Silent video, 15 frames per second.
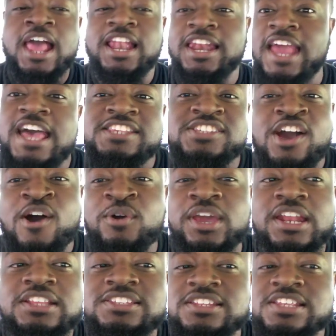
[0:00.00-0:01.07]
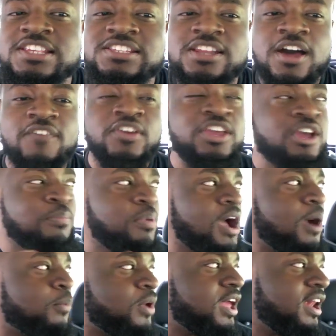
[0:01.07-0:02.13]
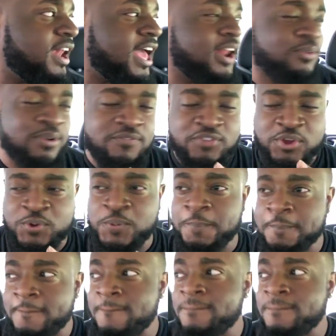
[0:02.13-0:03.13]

Let's go get into this Love and Hip Hop Atlanta review.